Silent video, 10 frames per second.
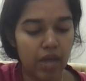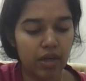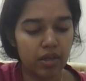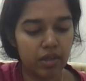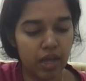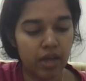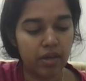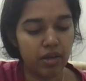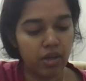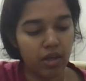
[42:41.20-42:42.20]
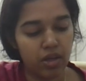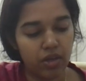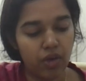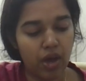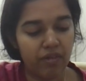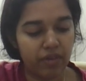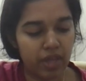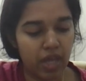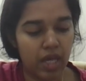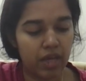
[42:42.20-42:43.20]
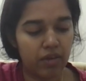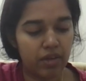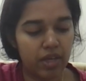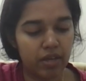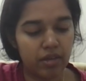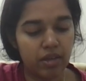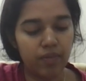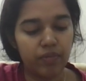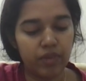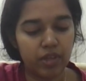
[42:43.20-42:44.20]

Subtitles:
And then you have IFEAC.